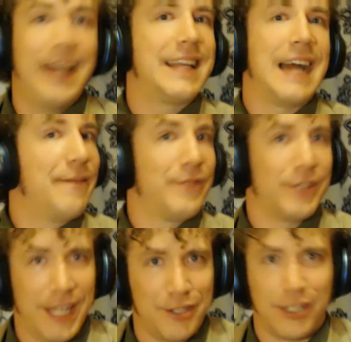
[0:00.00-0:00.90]
In
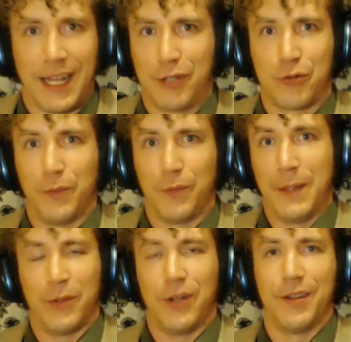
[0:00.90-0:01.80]
conversation, I troll
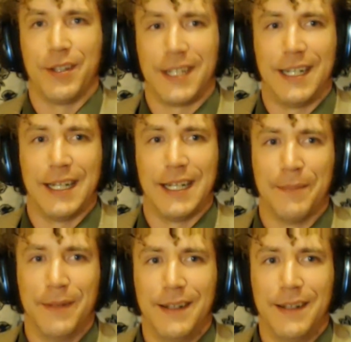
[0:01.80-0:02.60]
people all the time.